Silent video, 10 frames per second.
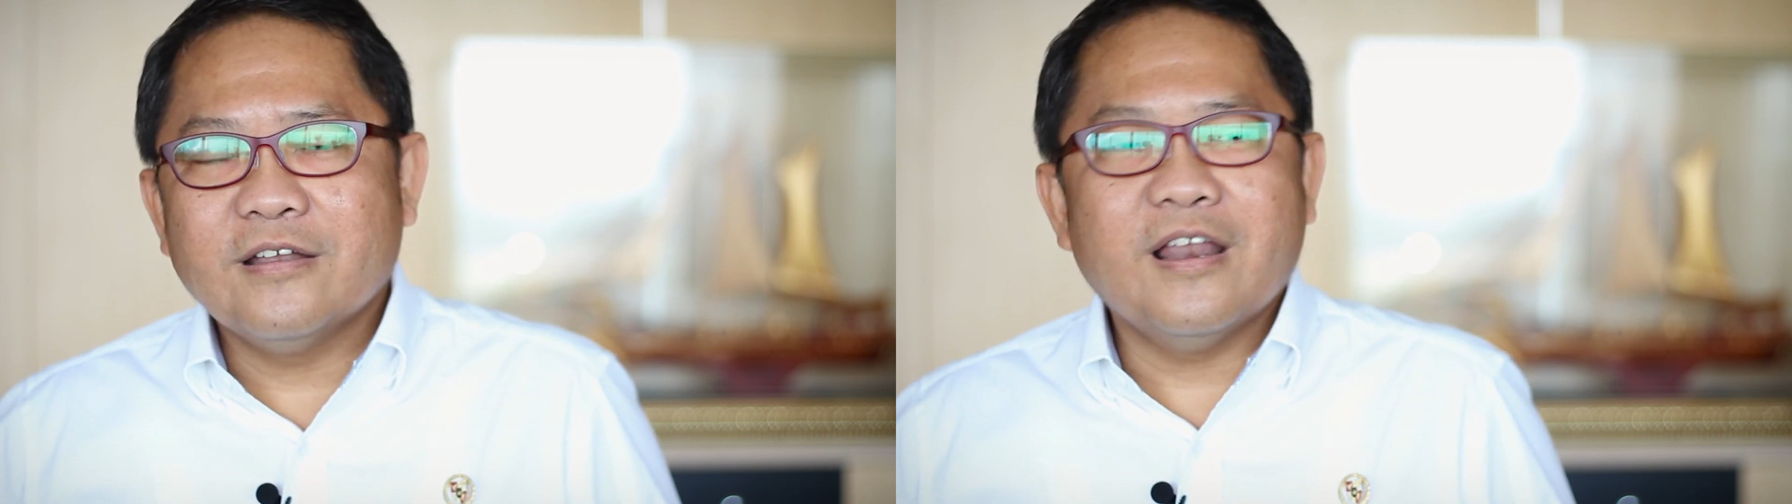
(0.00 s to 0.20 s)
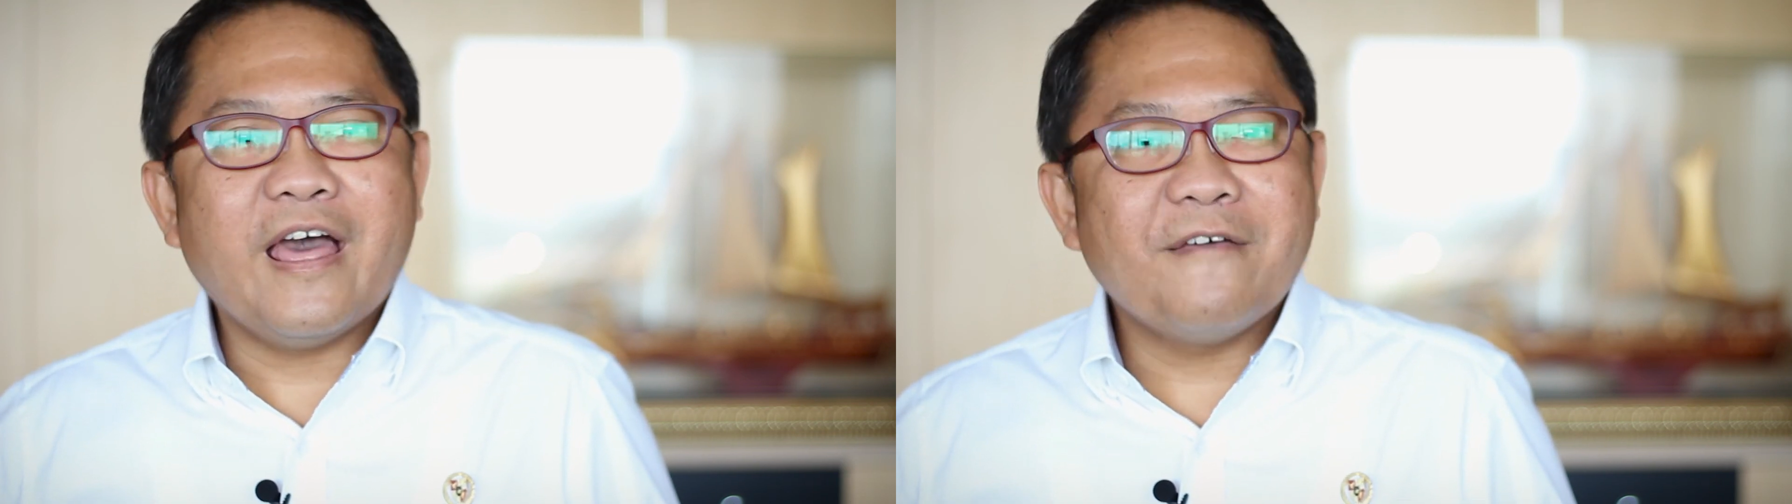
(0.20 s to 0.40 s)

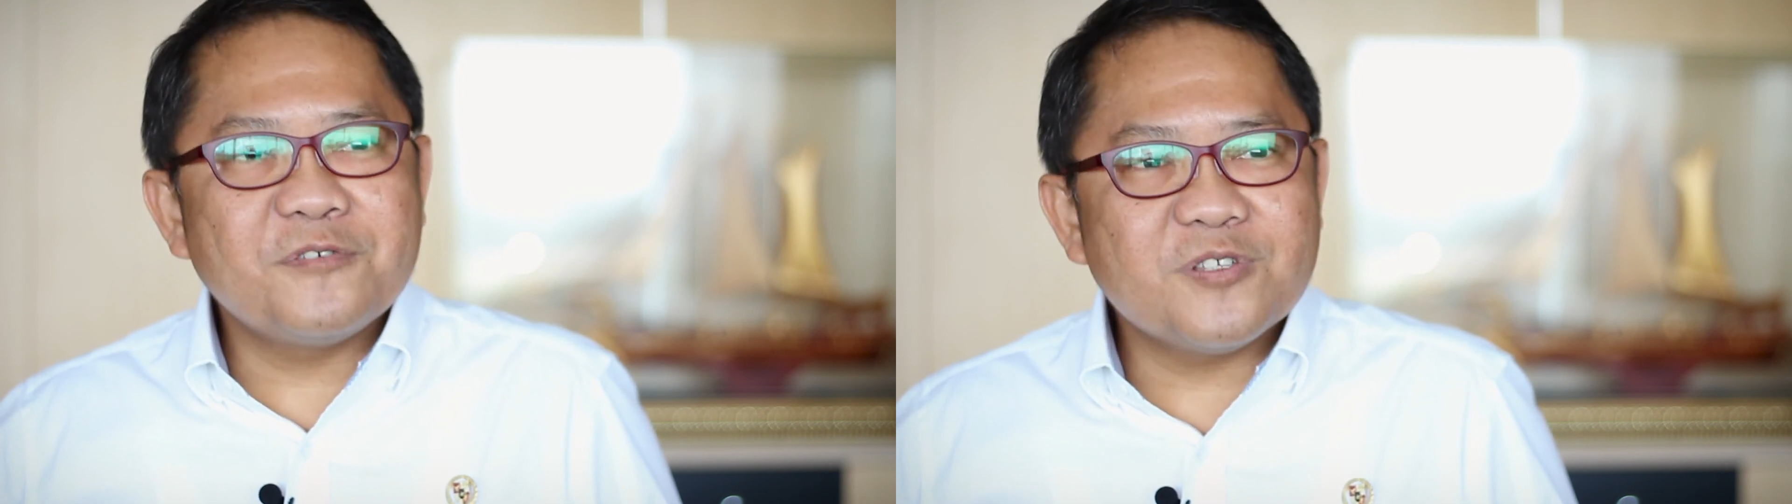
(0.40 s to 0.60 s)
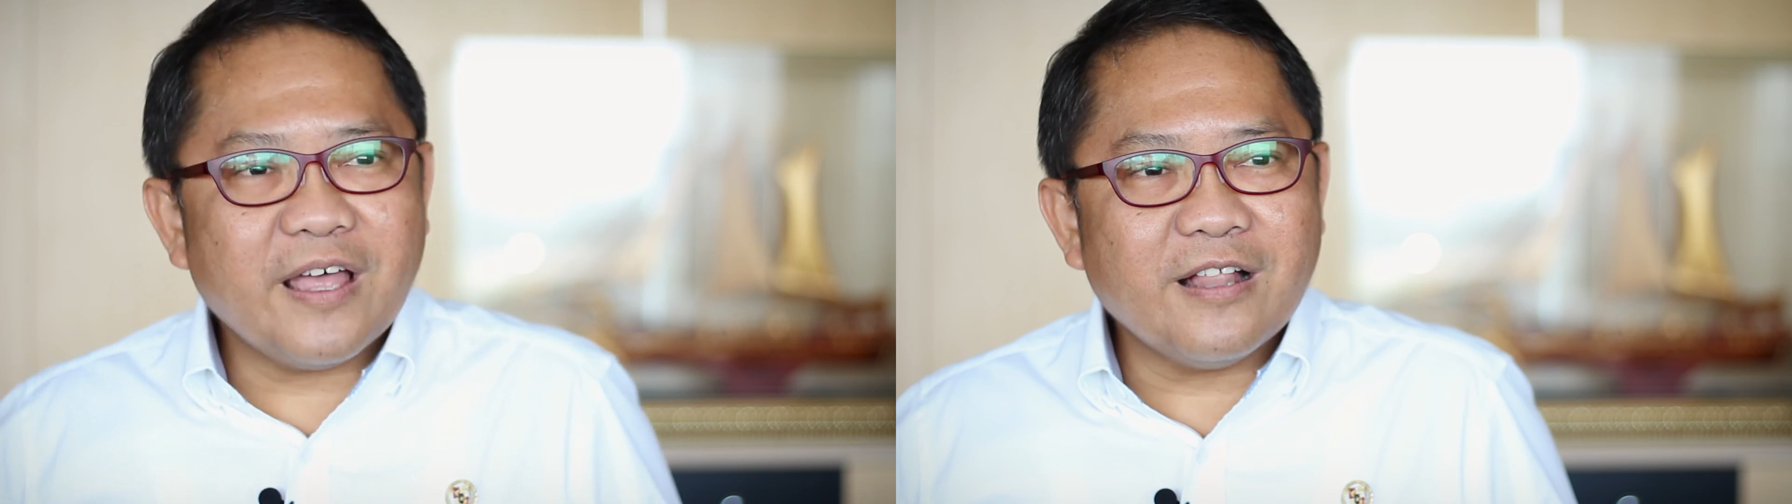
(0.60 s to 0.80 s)

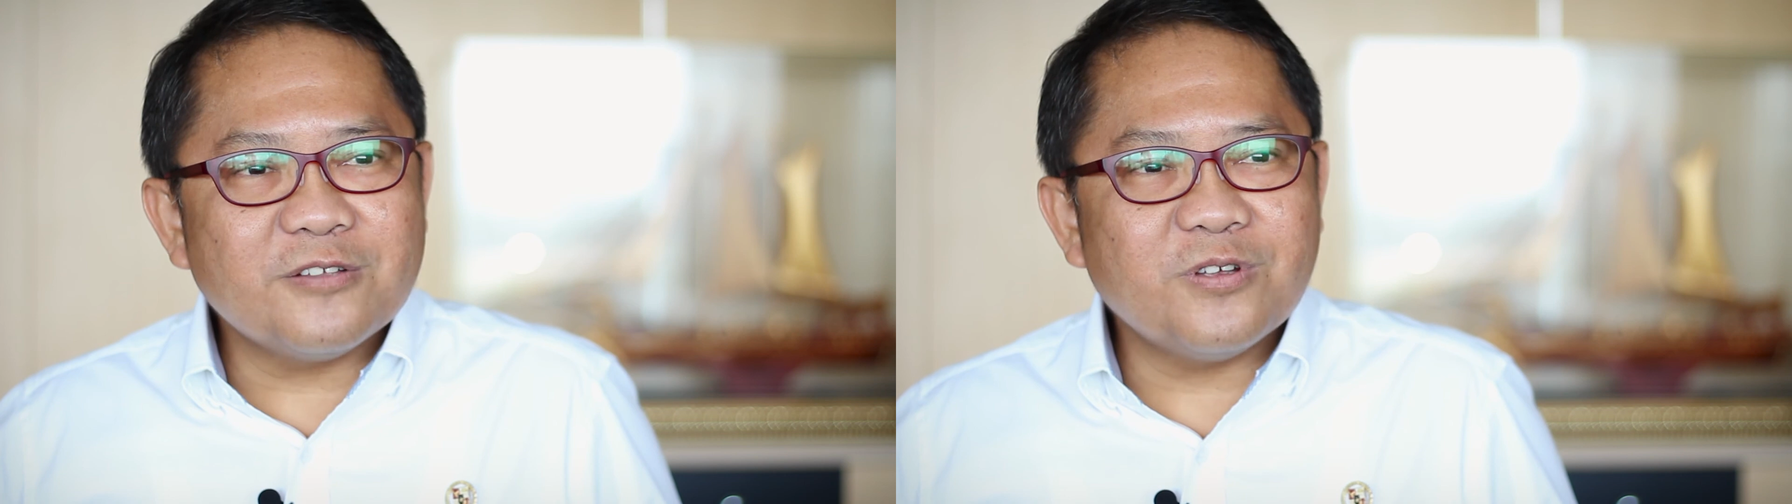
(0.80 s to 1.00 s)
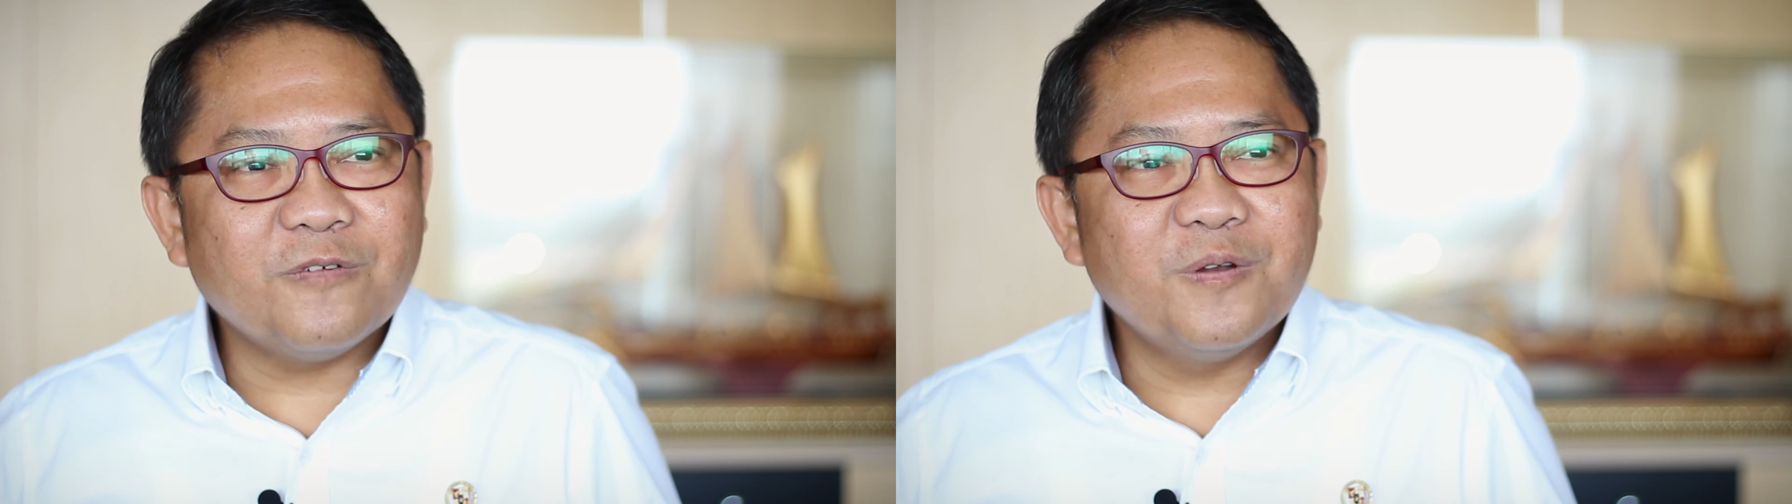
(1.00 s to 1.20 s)
lifestyles of